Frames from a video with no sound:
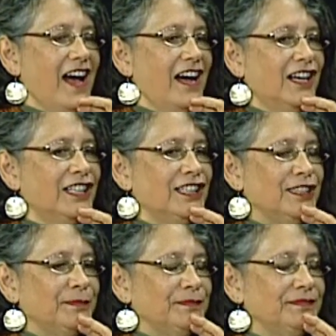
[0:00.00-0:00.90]

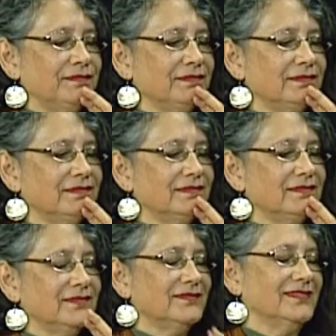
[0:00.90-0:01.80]
um,
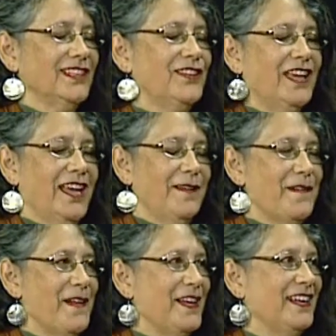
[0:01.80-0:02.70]
okay. just
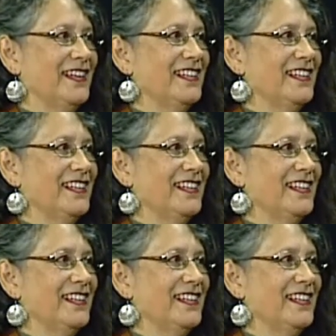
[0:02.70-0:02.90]
in general